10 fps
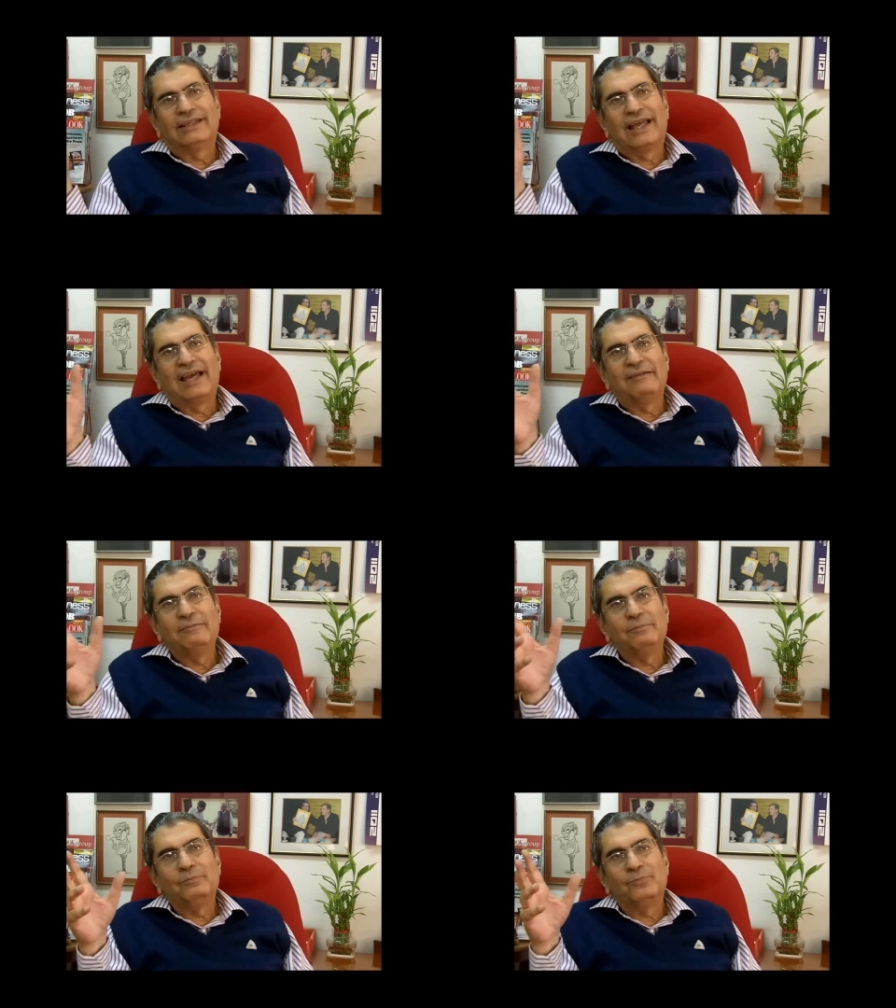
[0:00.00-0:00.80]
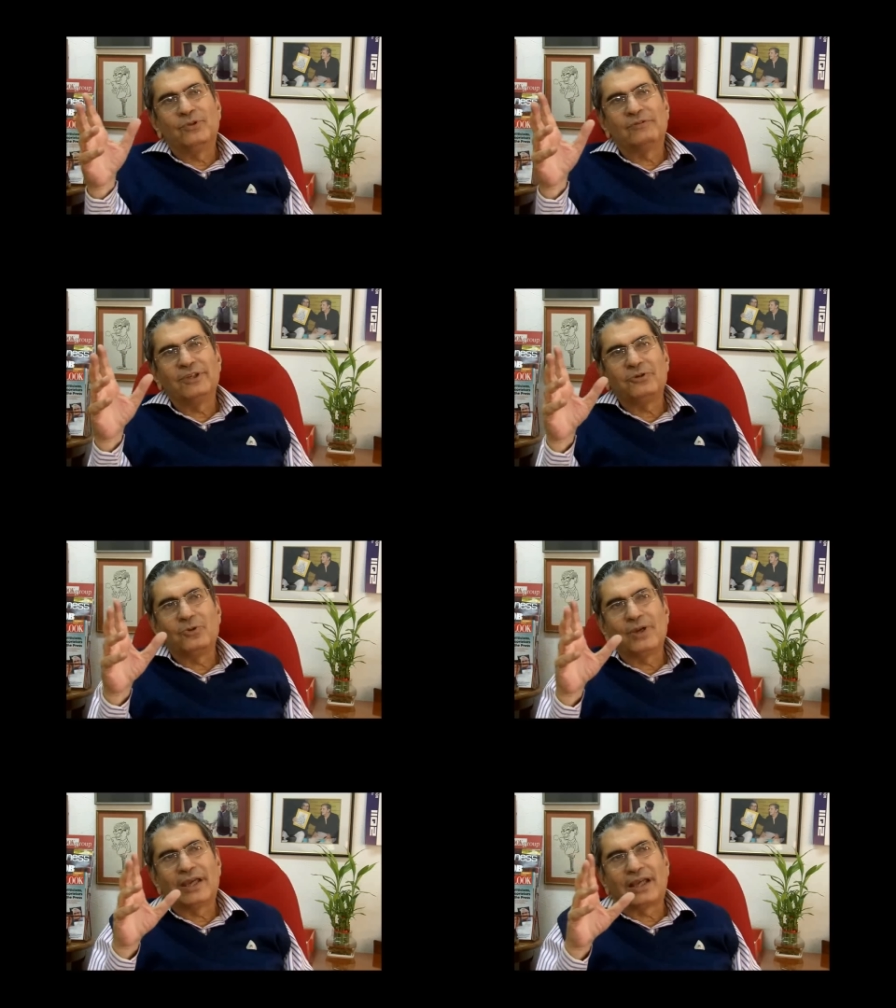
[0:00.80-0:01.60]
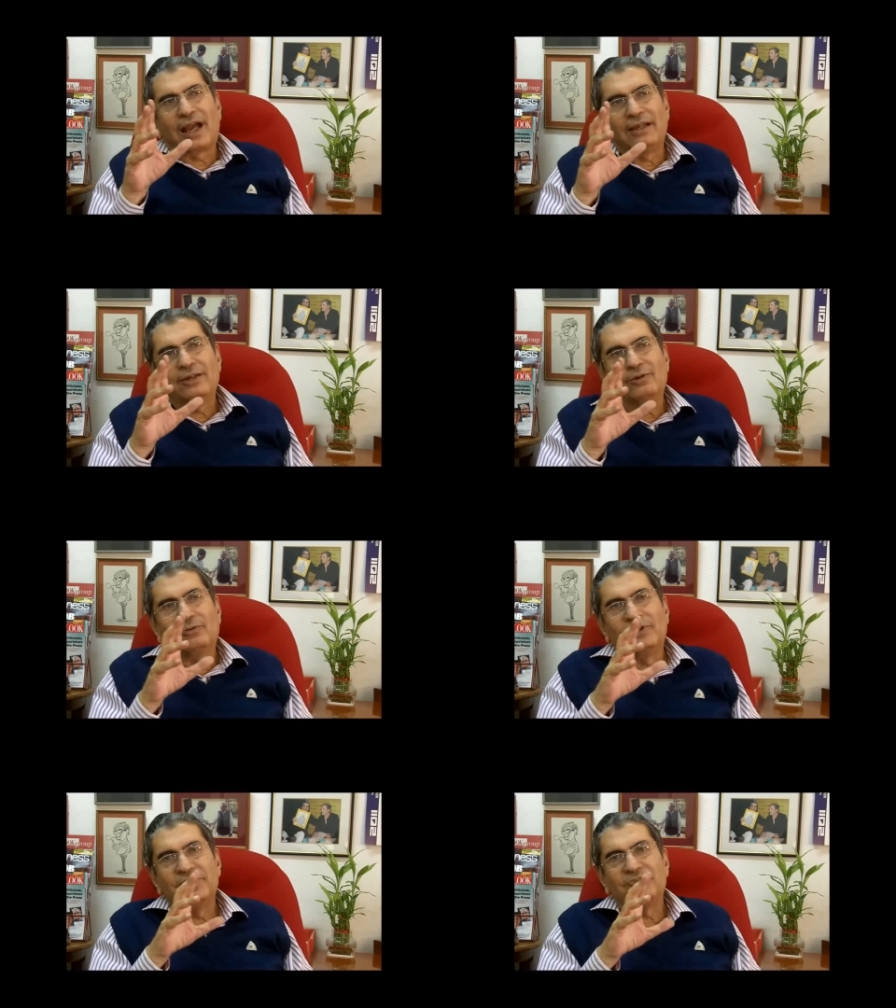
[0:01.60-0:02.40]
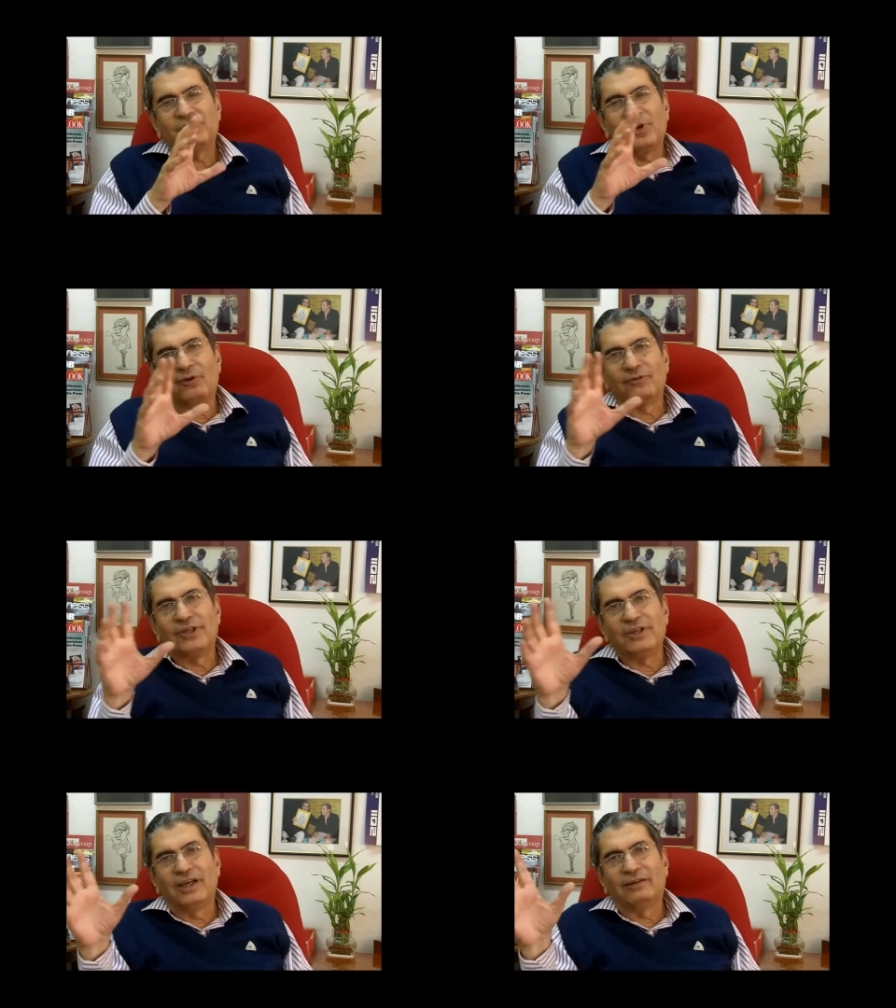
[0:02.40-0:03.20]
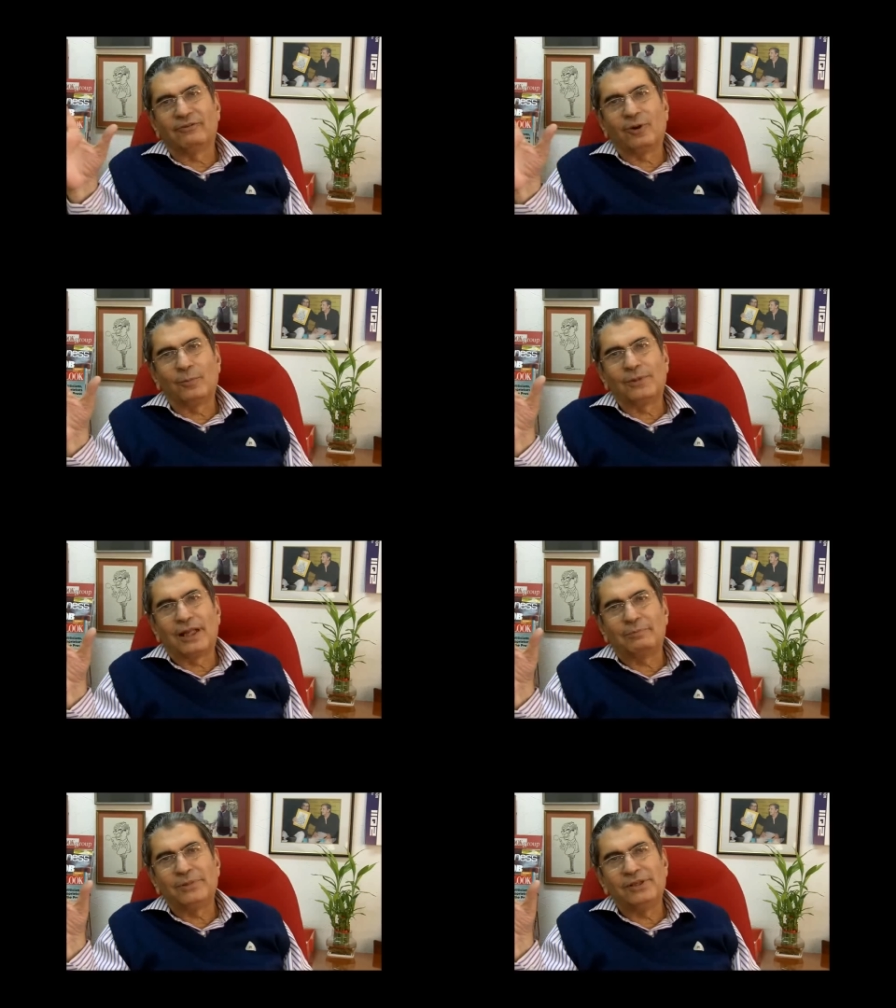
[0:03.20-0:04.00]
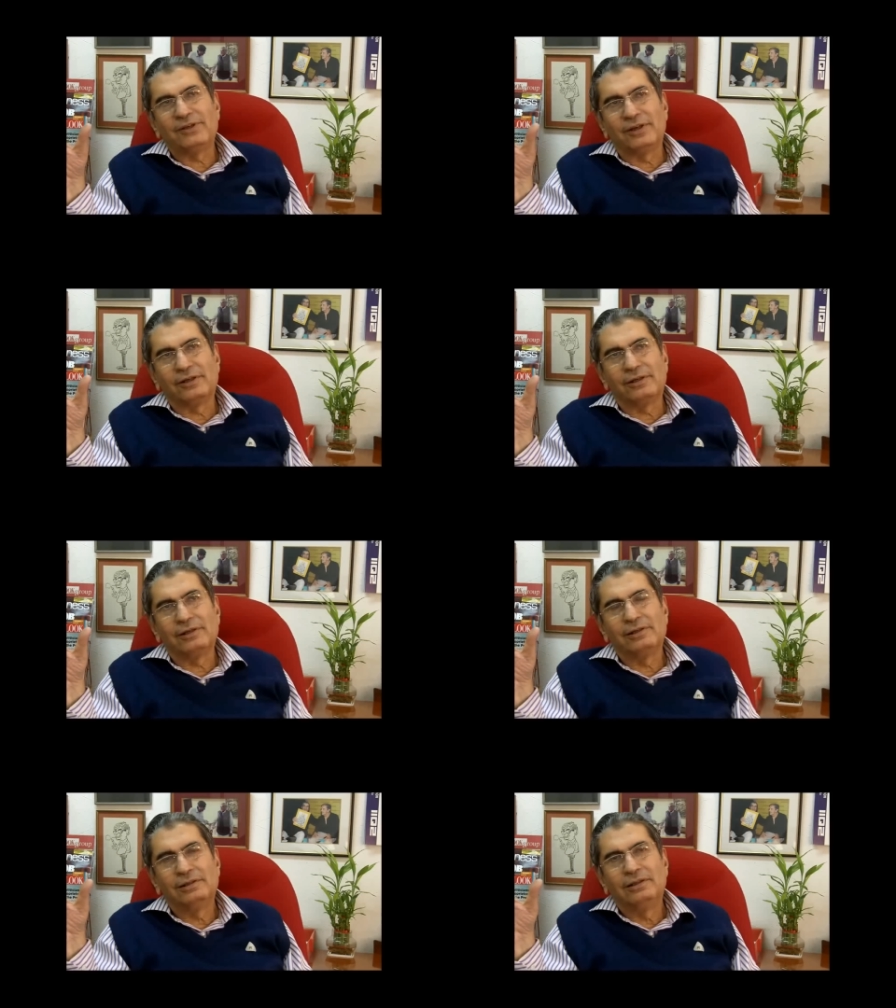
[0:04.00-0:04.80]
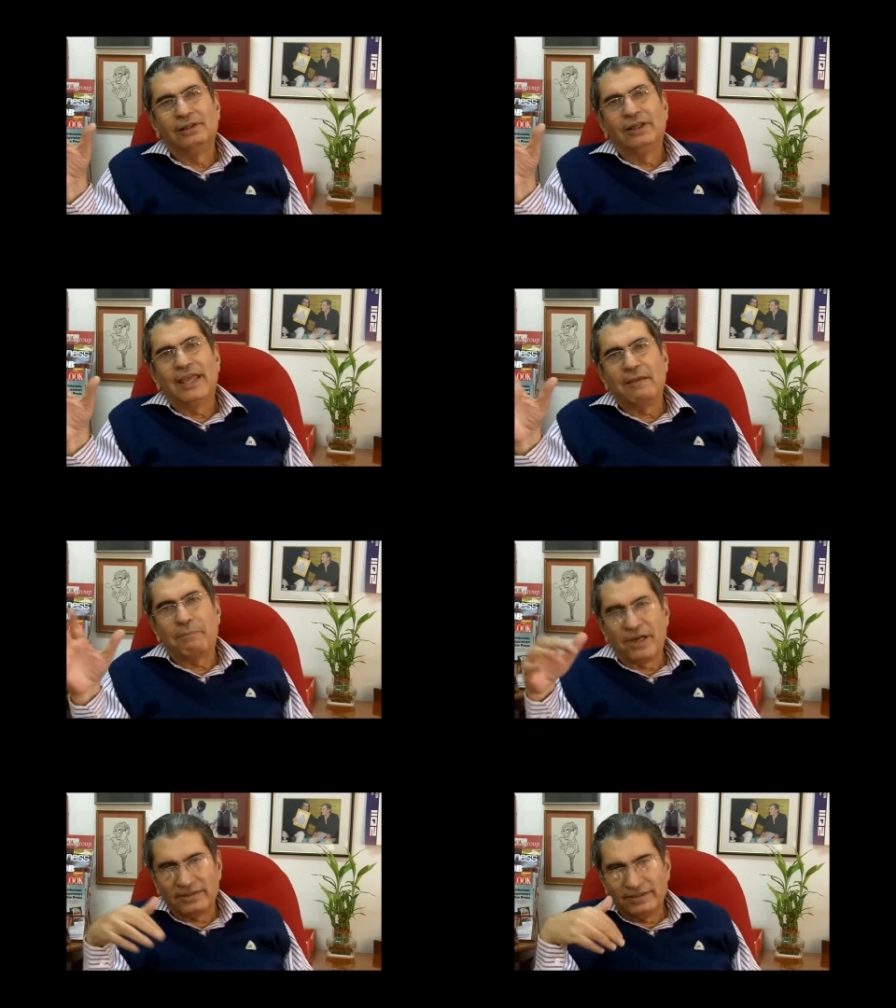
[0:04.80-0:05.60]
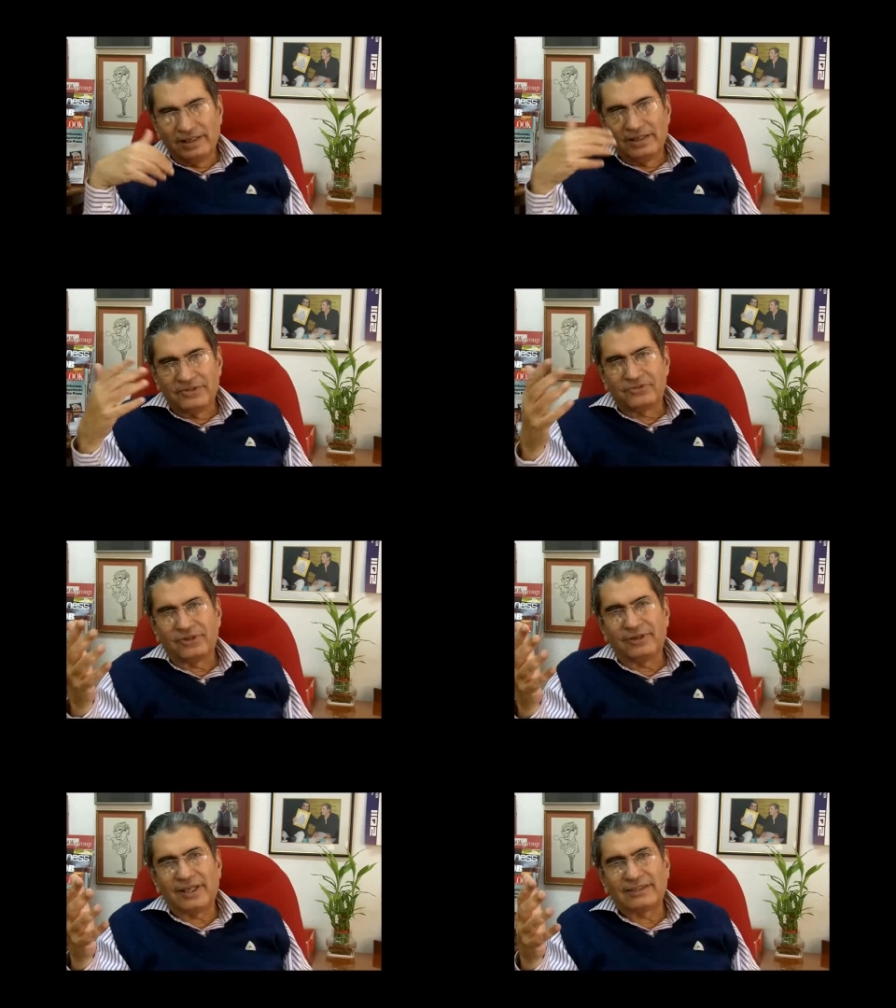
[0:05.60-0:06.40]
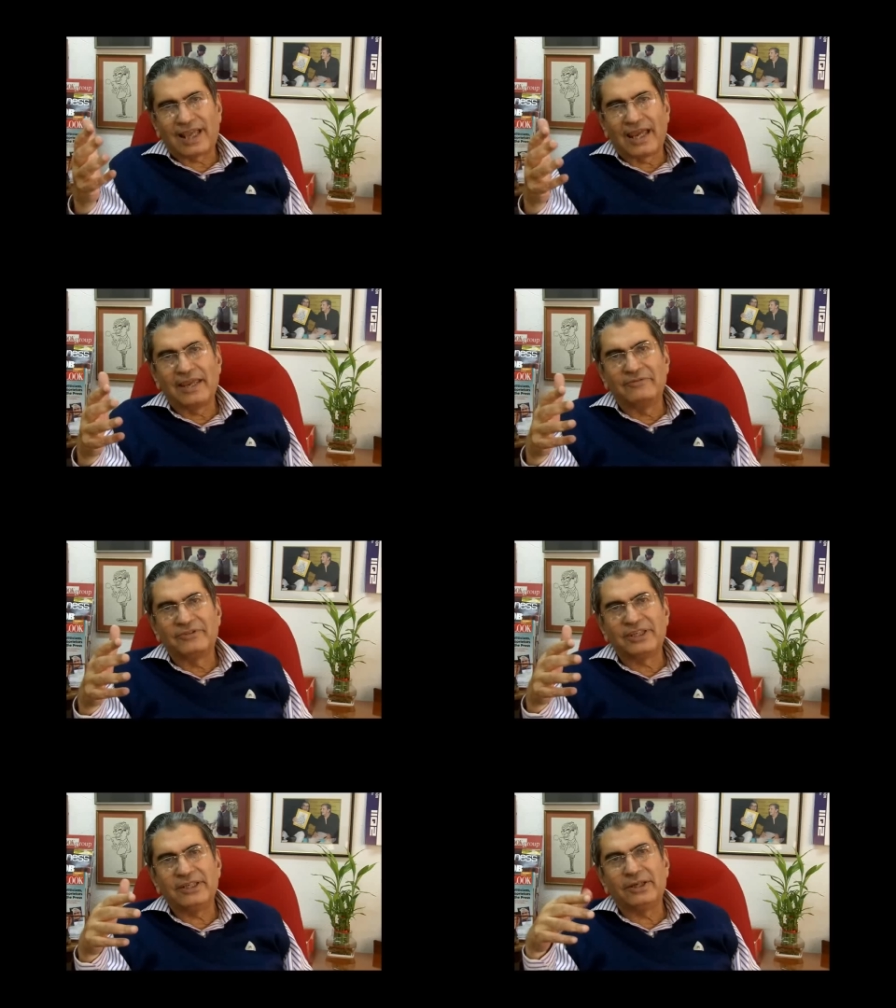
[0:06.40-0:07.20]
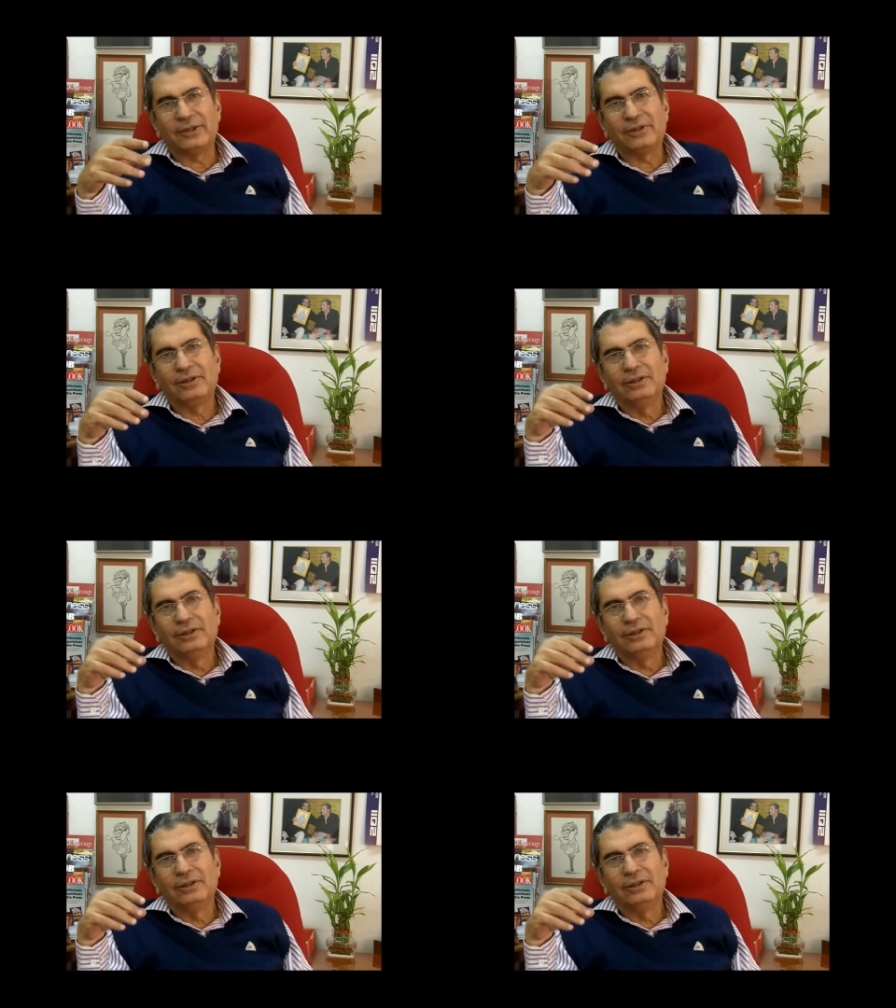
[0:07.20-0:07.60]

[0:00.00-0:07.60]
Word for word: And I'm giving you a kind of history of India from that period, a personal history as I have seen it.